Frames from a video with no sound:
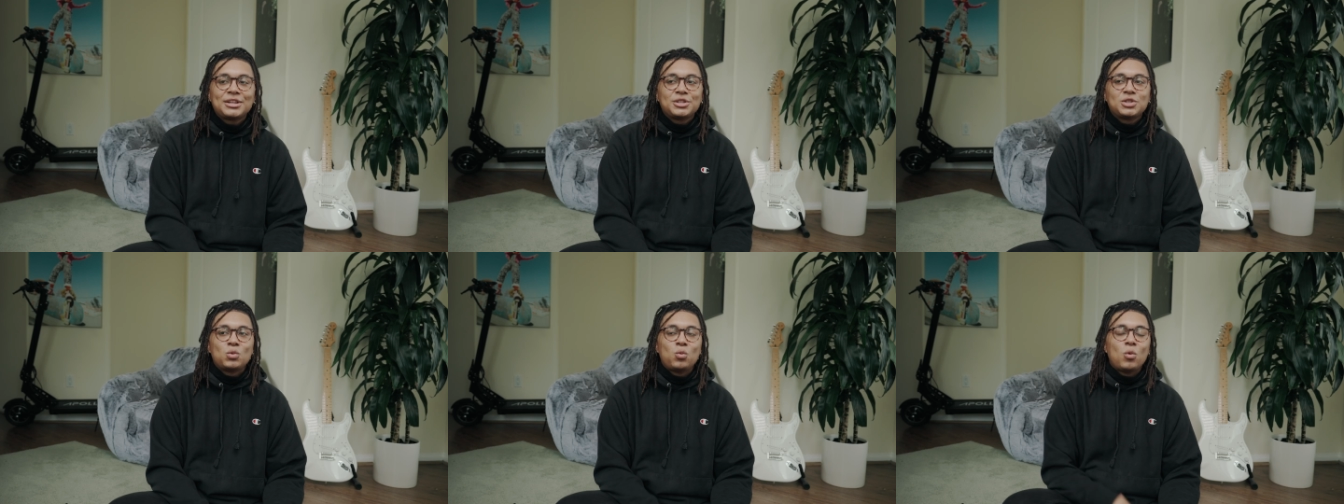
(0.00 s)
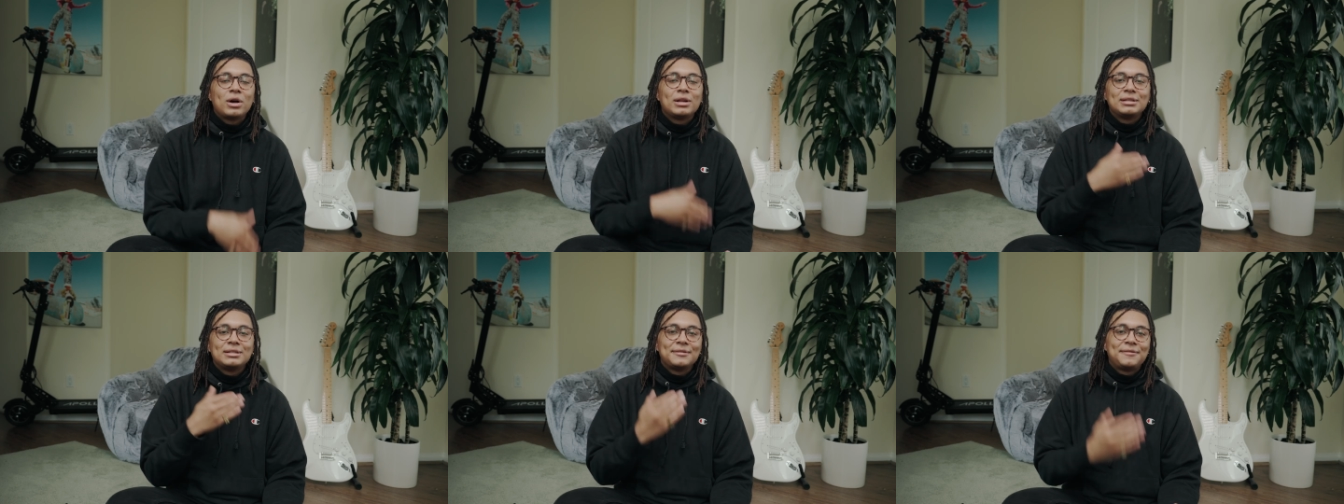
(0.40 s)
just
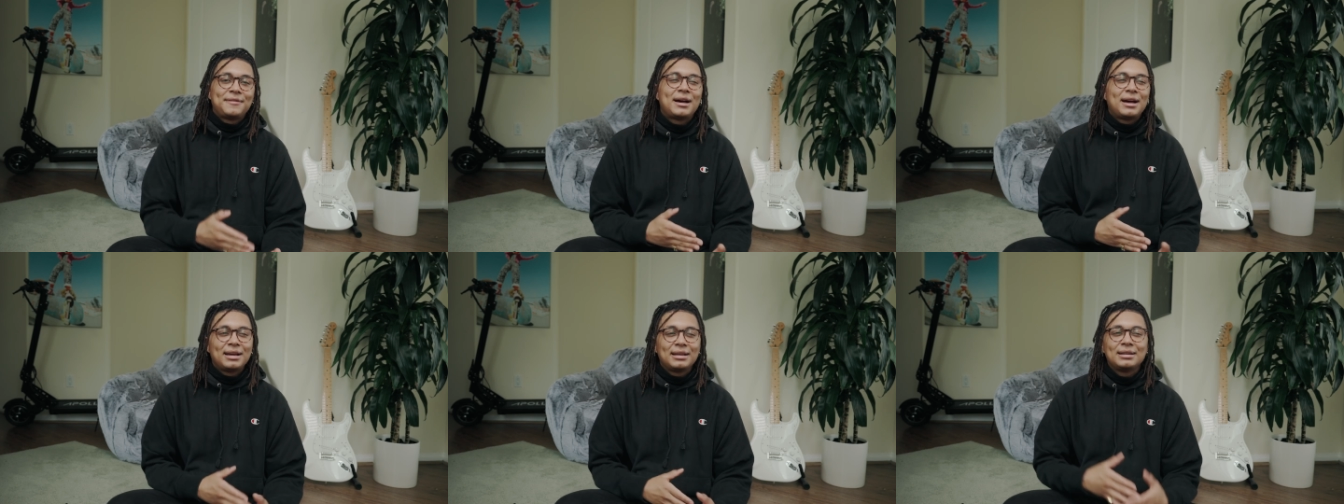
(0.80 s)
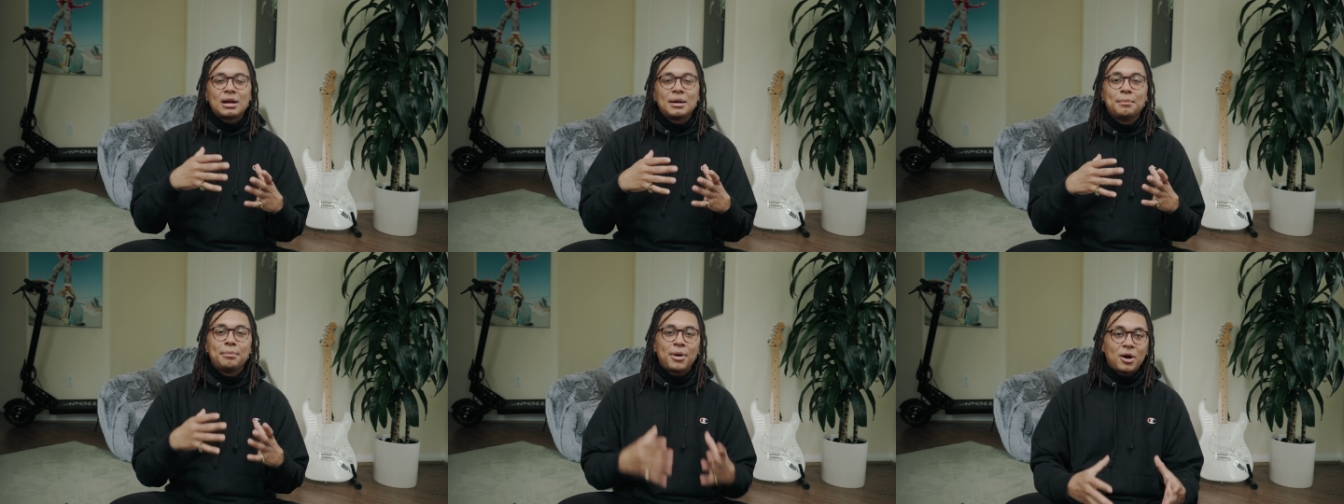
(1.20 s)
one defined
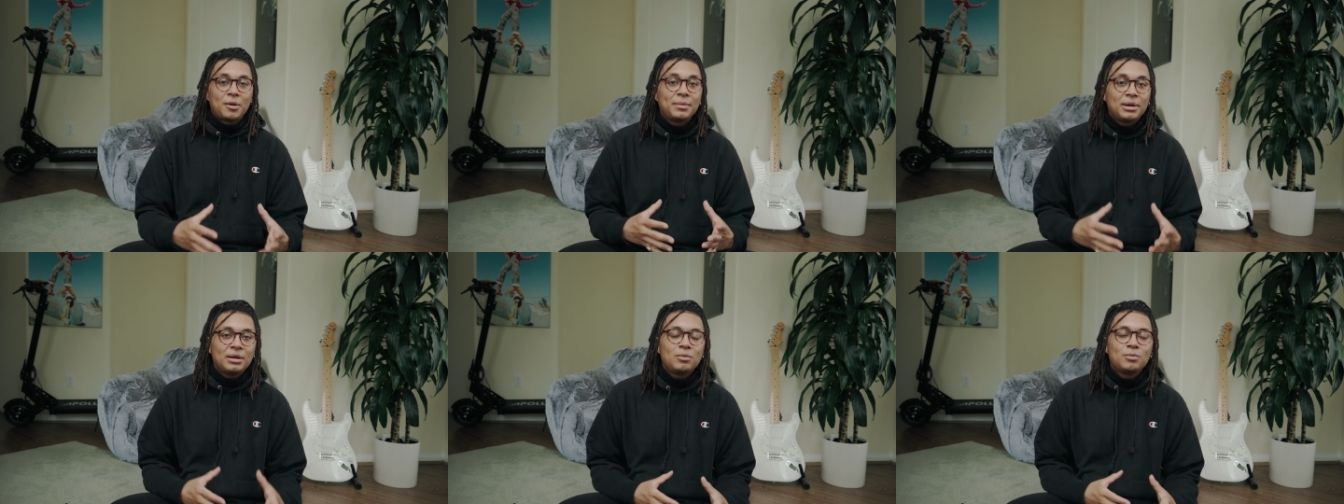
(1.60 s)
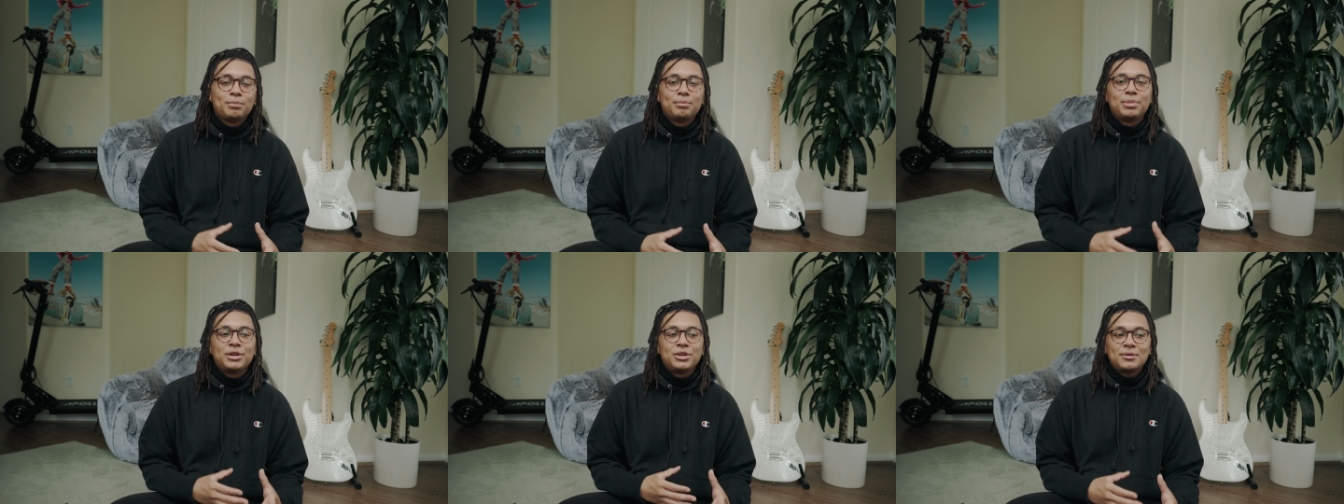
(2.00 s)
compartment,
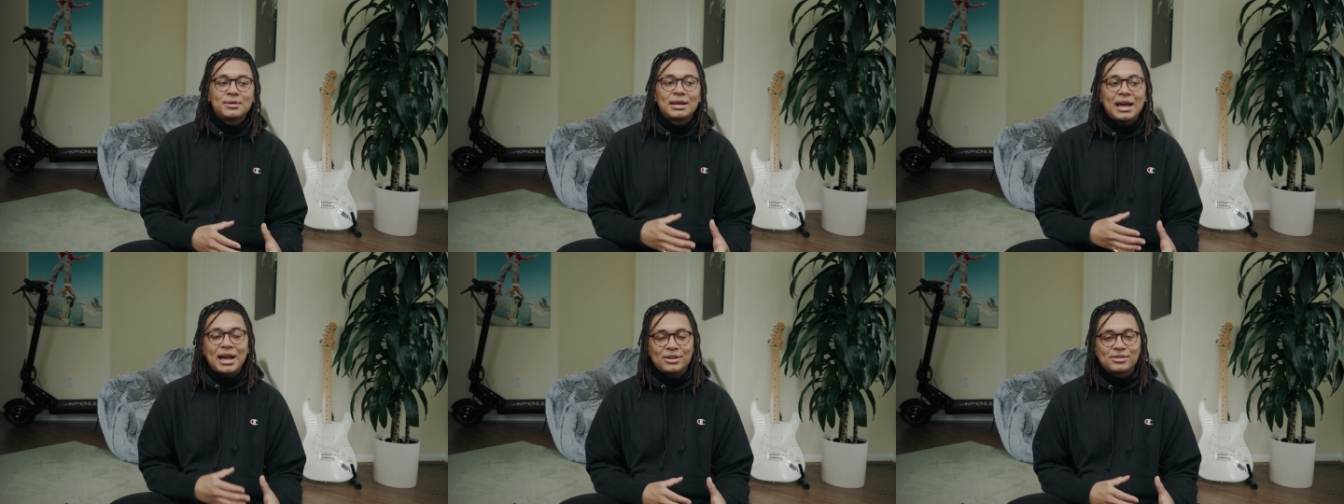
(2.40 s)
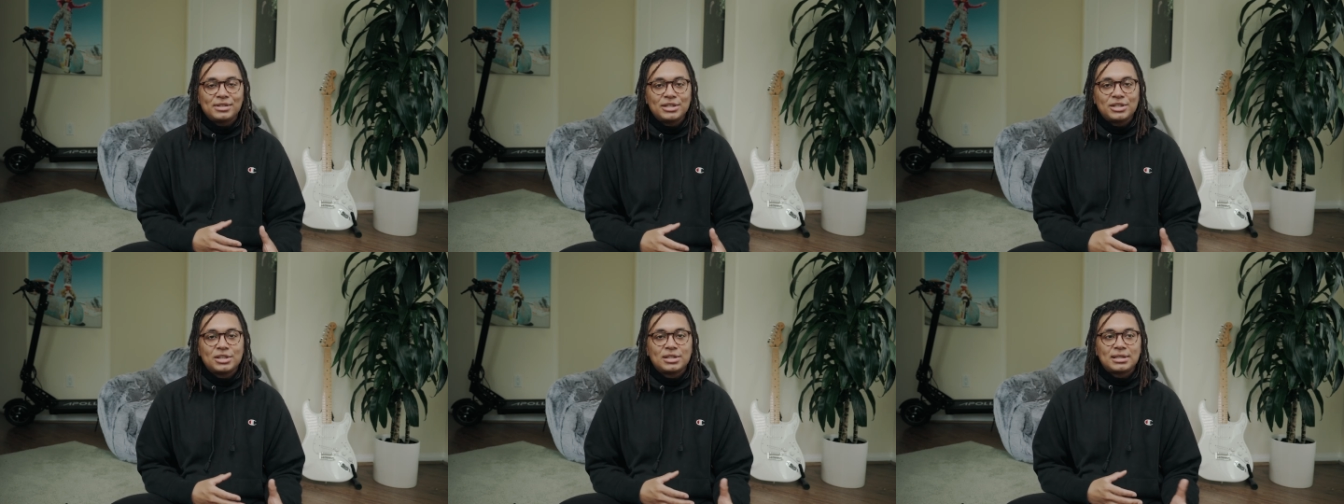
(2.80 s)
but you can actually
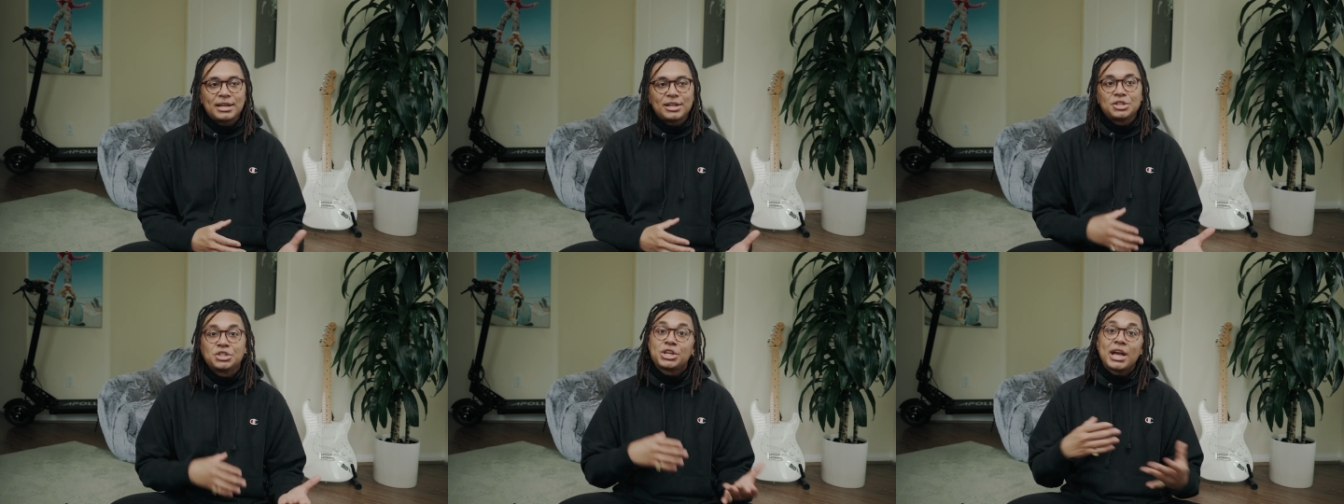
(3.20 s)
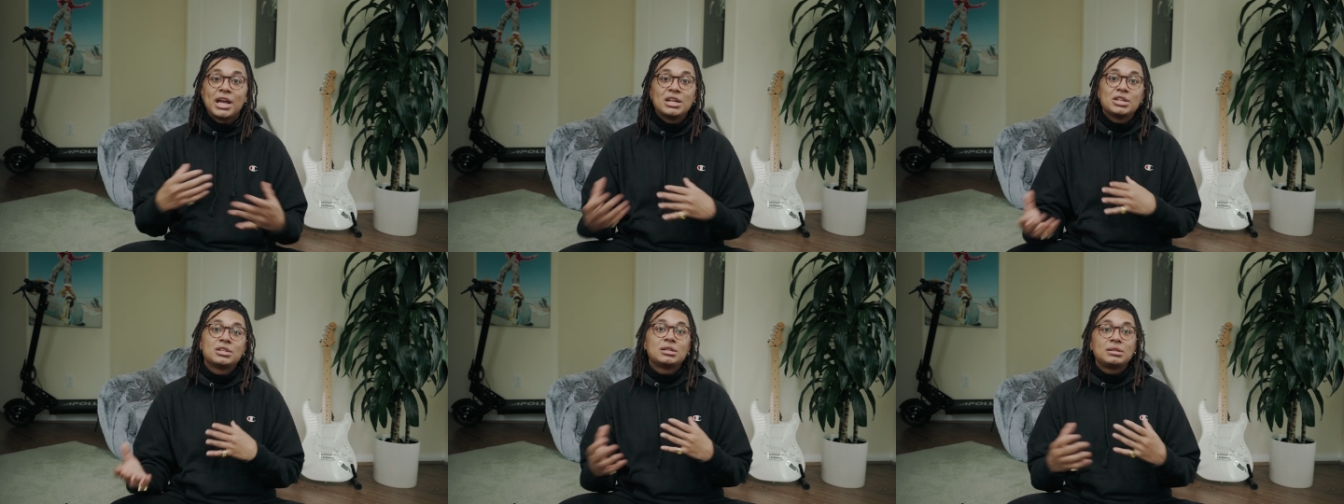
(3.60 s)
just like
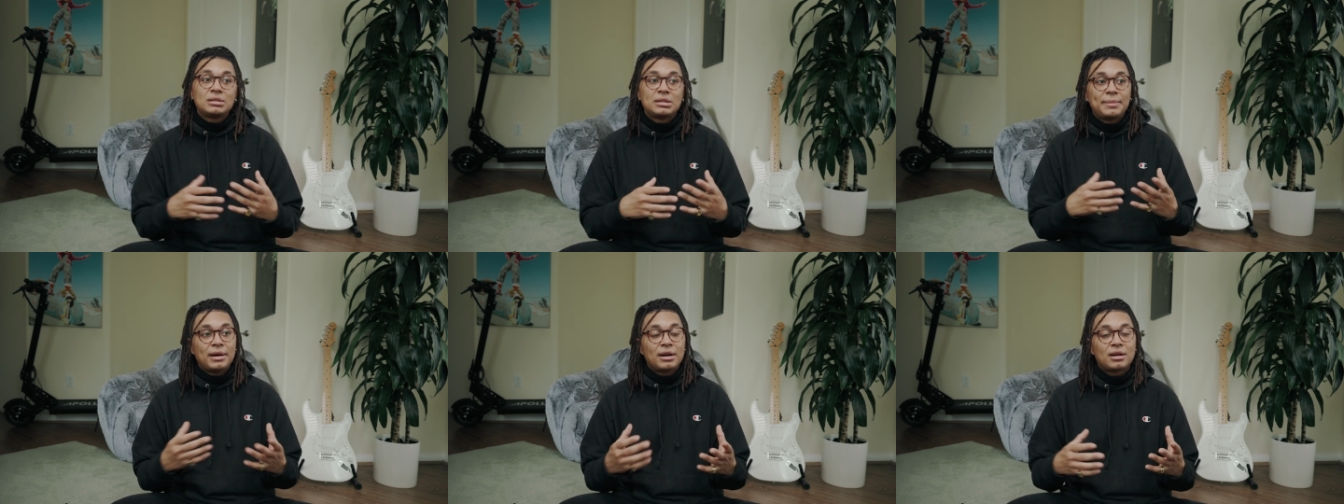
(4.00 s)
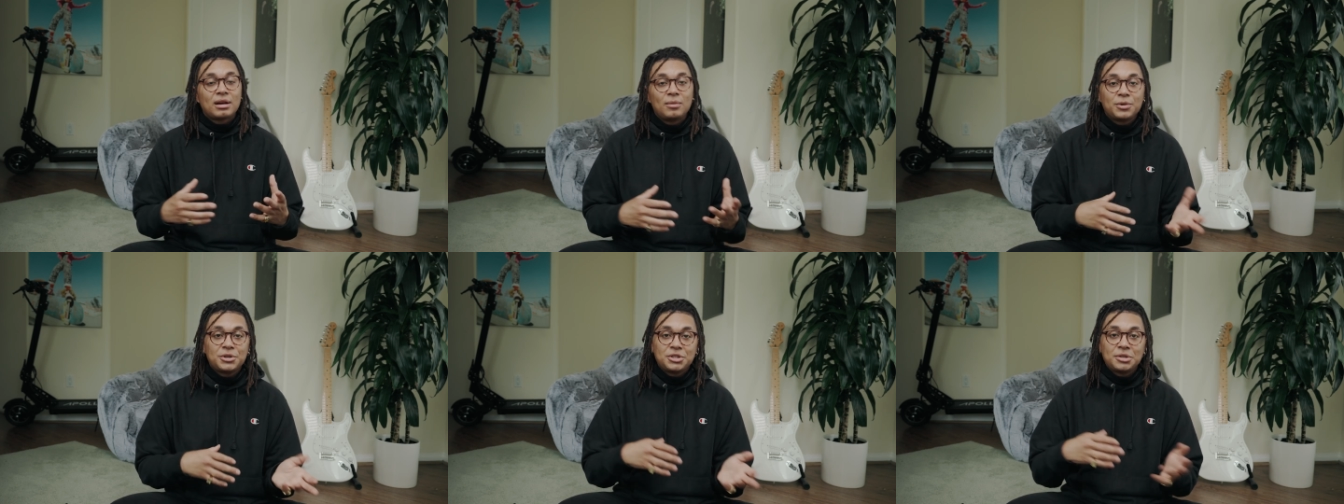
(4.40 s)
change it depending
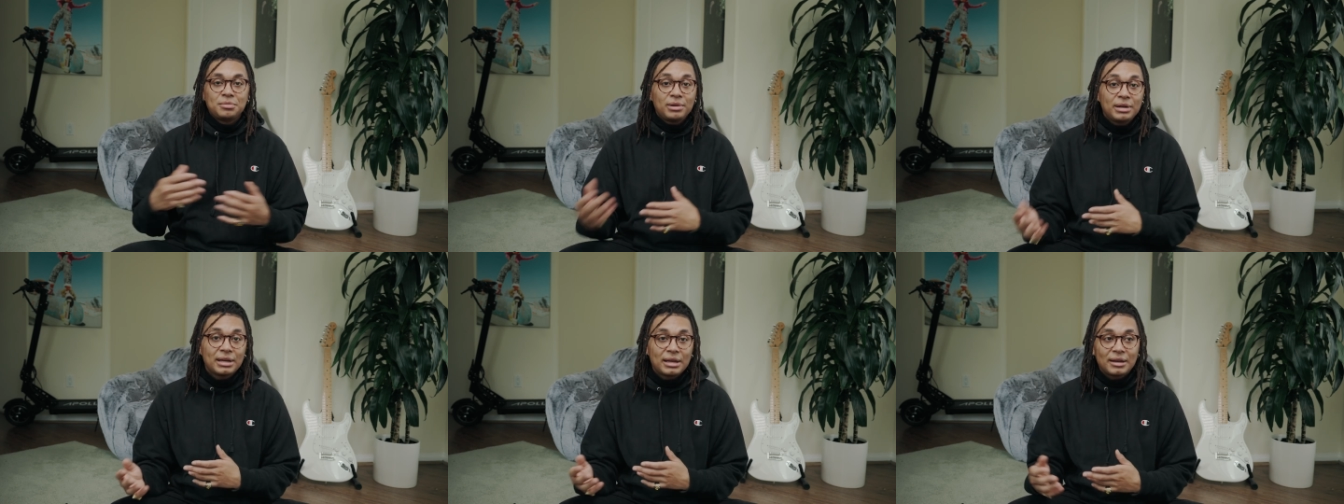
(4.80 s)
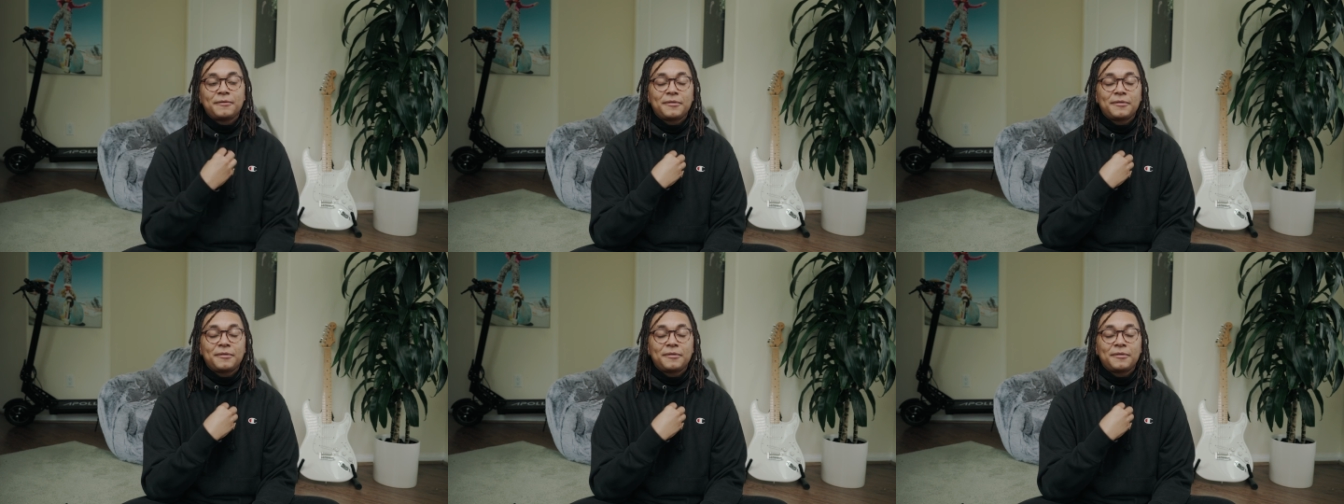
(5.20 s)
on what you're bringing.